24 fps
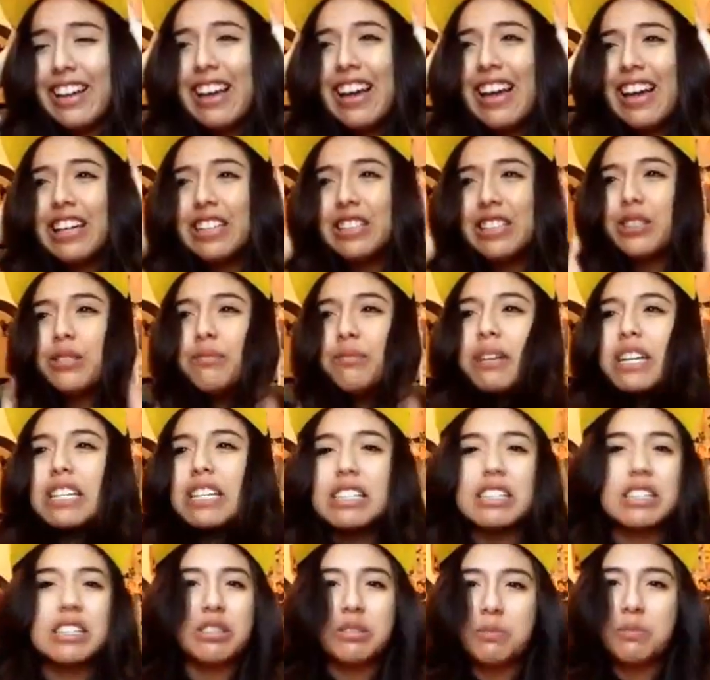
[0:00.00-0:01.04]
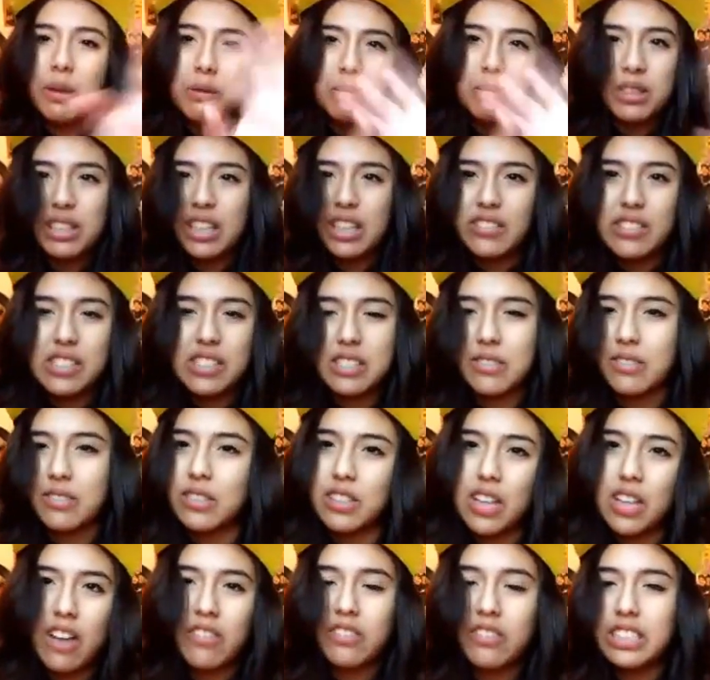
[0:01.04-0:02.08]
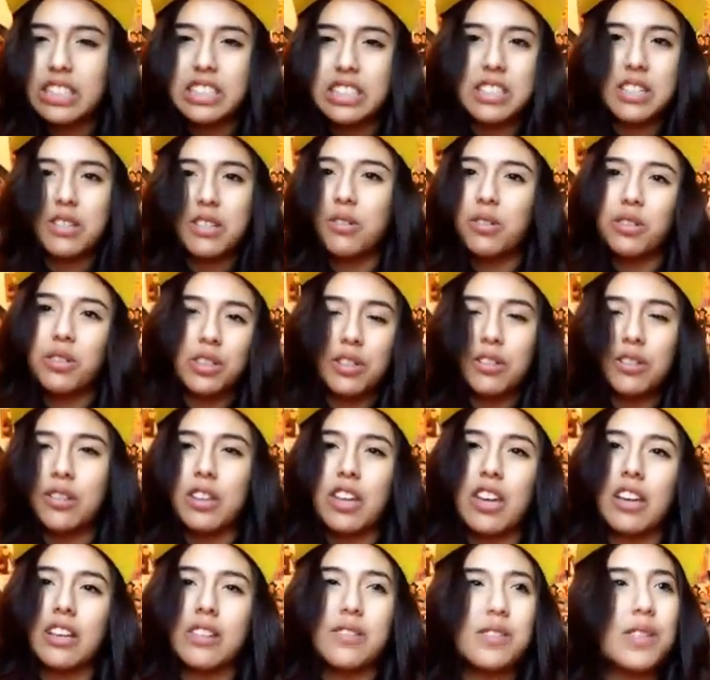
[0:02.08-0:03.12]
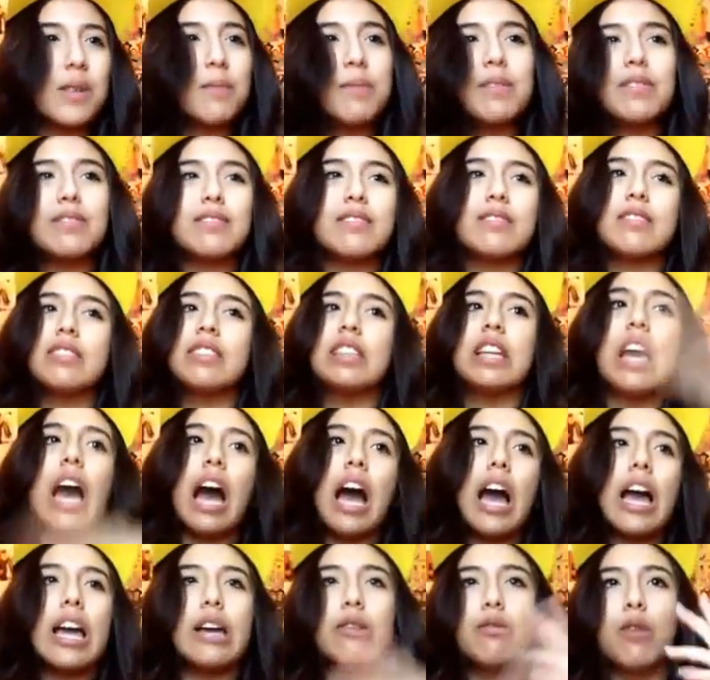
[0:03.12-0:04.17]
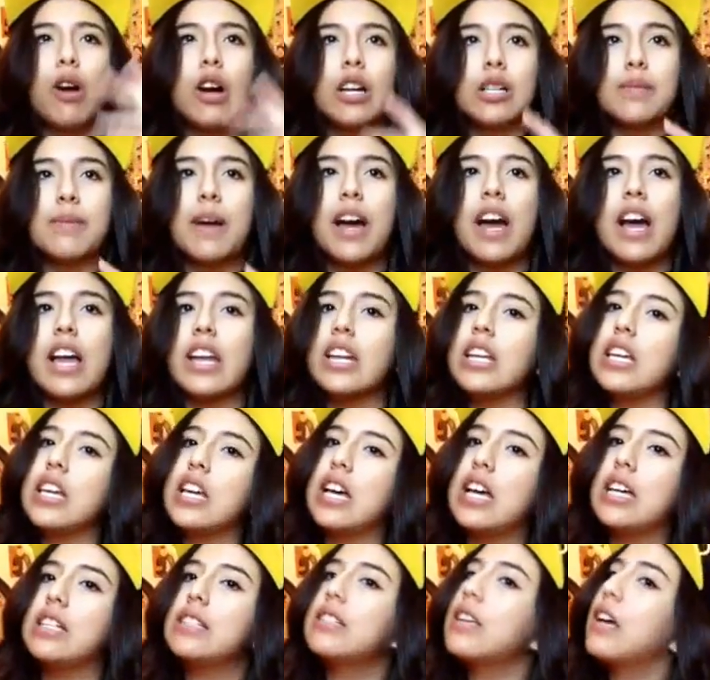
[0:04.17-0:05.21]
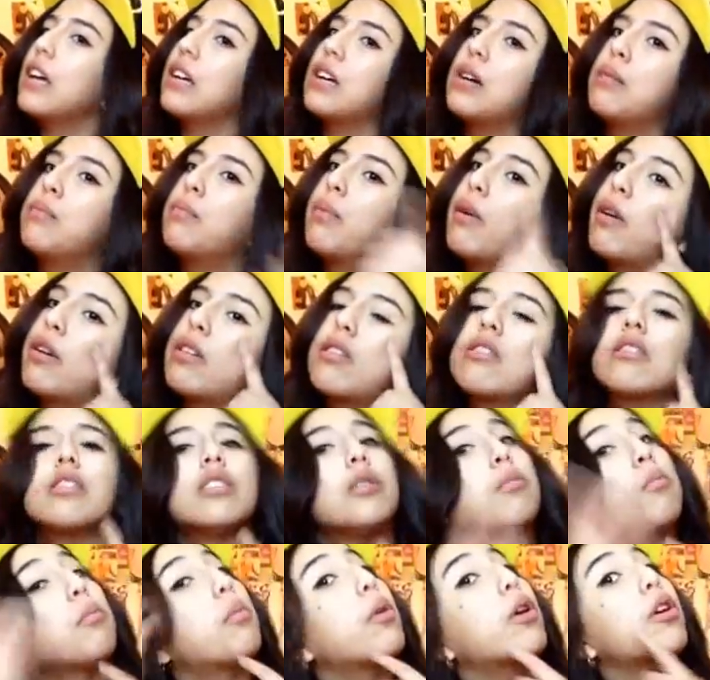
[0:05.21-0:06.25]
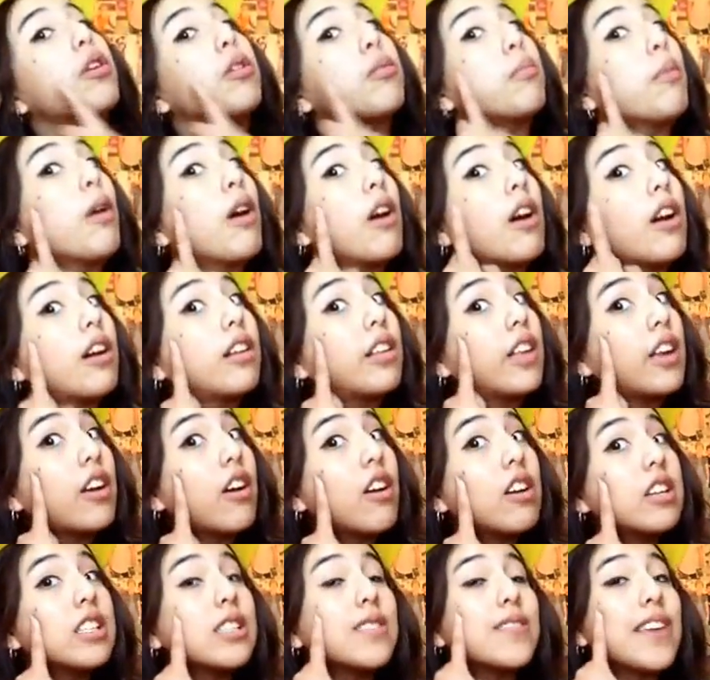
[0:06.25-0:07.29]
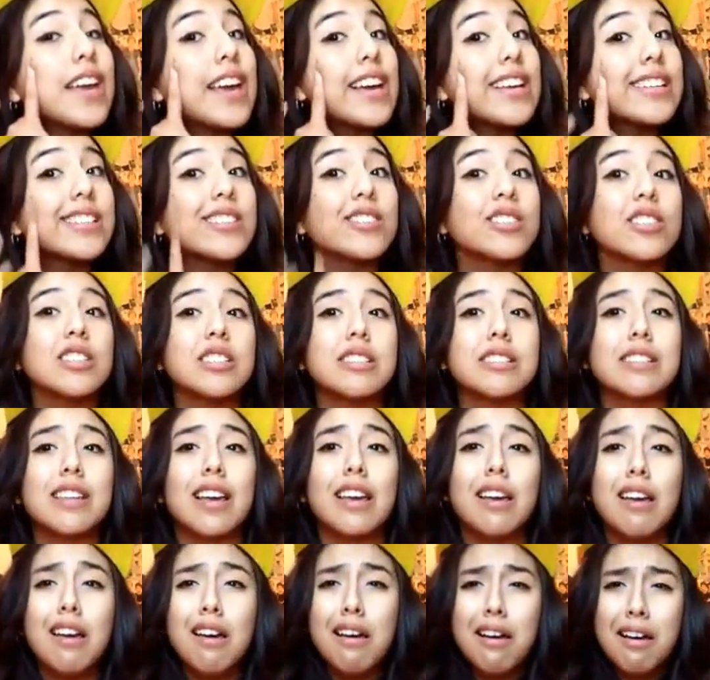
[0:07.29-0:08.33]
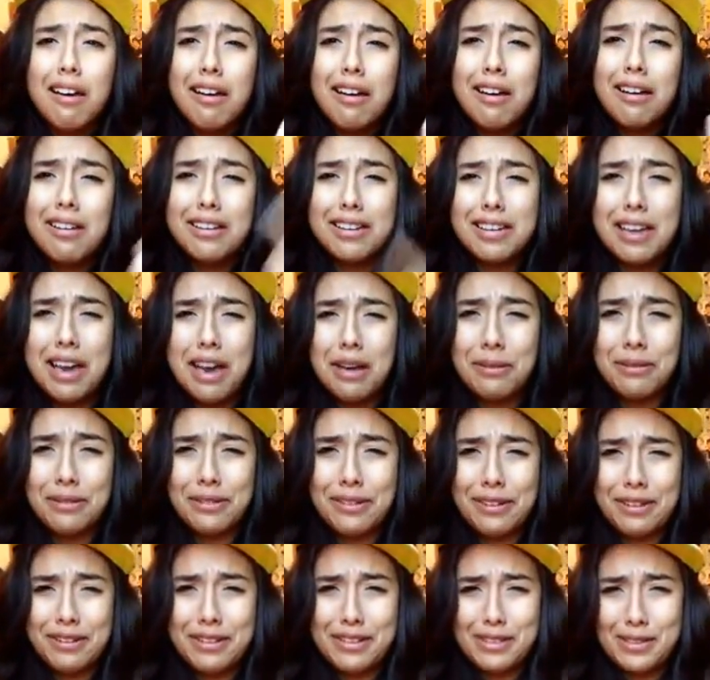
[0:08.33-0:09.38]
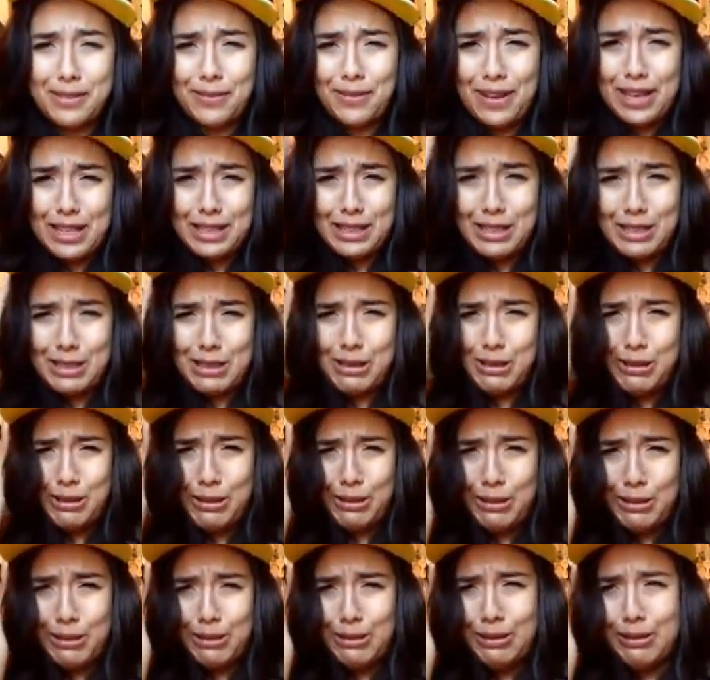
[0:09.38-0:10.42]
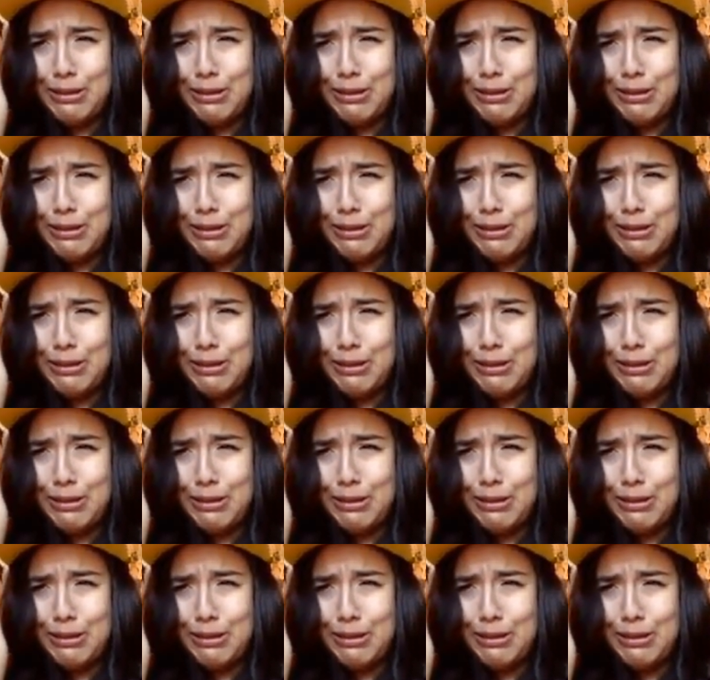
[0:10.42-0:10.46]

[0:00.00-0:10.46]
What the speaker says: And you're basically remembering every single little thing. Some guy walks by and he has a birthmark on his face, and you're just like, oh, he had one on his face too.